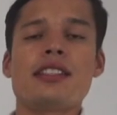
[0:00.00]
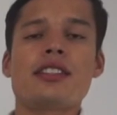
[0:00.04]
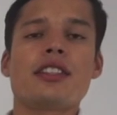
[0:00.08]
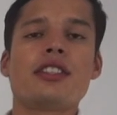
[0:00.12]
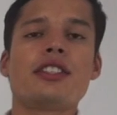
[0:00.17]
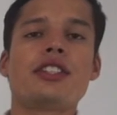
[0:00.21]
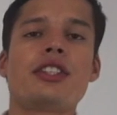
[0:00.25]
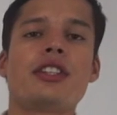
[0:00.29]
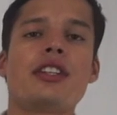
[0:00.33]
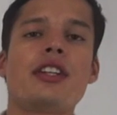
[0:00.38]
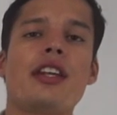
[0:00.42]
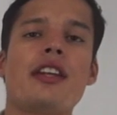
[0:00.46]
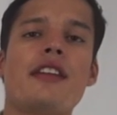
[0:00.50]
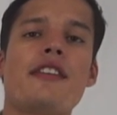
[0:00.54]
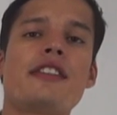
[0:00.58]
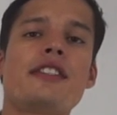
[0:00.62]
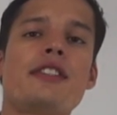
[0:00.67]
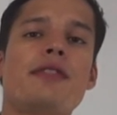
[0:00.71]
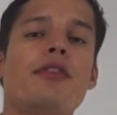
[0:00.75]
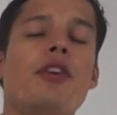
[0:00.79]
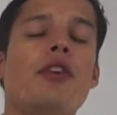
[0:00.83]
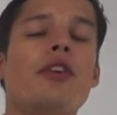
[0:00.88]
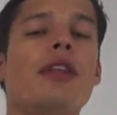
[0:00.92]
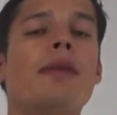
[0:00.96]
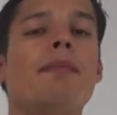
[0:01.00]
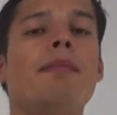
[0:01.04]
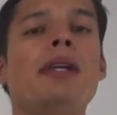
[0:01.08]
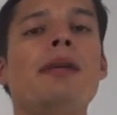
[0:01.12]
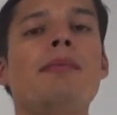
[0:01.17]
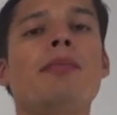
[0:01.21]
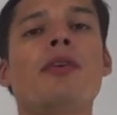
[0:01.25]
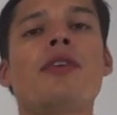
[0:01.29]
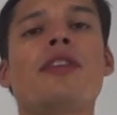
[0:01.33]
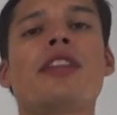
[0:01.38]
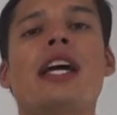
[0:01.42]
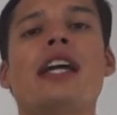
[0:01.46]
these alternatives for the
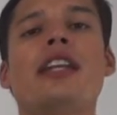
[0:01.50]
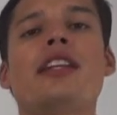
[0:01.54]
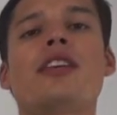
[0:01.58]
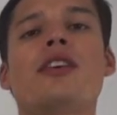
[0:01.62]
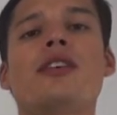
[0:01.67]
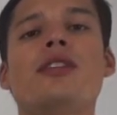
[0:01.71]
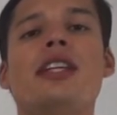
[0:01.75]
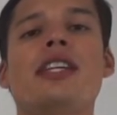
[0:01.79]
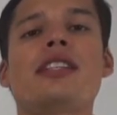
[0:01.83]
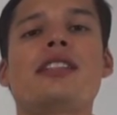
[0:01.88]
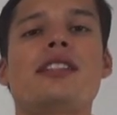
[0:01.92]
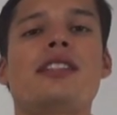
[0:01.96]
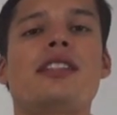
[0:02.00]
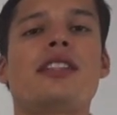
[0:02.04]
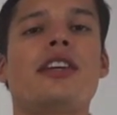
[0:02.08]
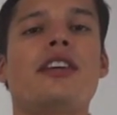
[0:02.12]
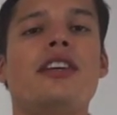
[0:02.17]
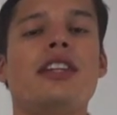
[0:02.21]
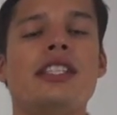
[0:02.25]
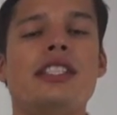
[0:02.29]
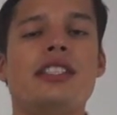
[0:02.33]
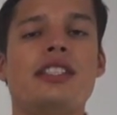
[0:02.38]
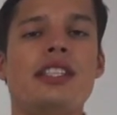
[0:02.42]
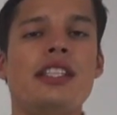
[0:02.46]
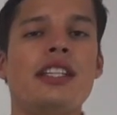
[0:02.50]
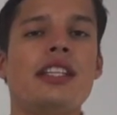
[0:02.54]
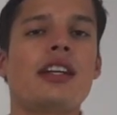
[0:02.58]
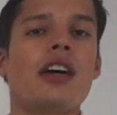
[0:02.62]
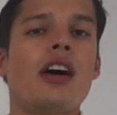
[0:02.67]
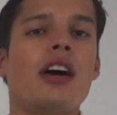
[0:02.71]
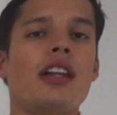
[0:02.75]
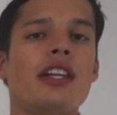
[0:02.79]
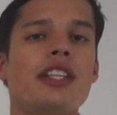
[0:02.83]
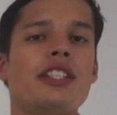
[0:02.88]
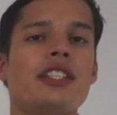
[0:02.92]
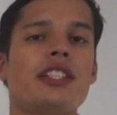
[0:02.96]
people that don't necessarily see
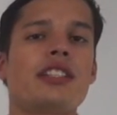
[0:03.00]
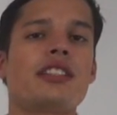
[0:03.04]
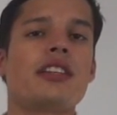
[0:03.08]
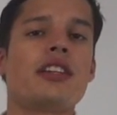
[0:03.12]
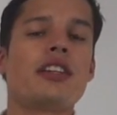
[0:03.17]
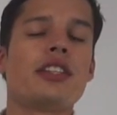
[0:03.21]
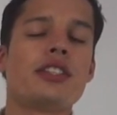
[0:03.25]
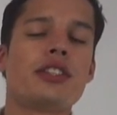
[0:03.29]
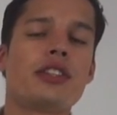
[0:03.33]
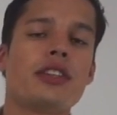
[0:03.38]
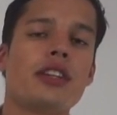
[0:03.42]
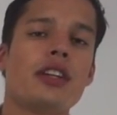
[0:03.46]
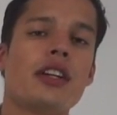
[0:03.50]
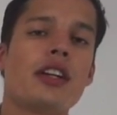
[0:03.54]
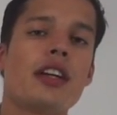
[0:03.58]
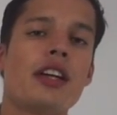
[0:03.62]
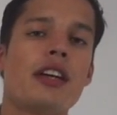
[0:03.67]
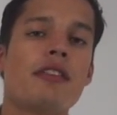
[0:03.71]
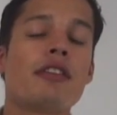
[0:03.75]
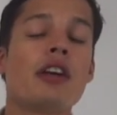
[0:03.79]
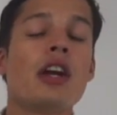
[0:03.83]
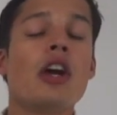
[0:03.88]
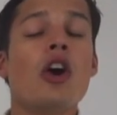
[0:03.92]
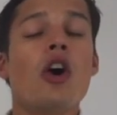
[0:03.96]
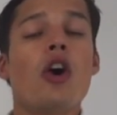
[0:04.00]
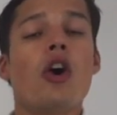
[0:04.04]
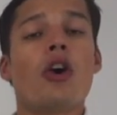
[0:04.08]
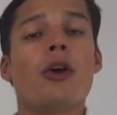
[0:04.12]
college as an alternative,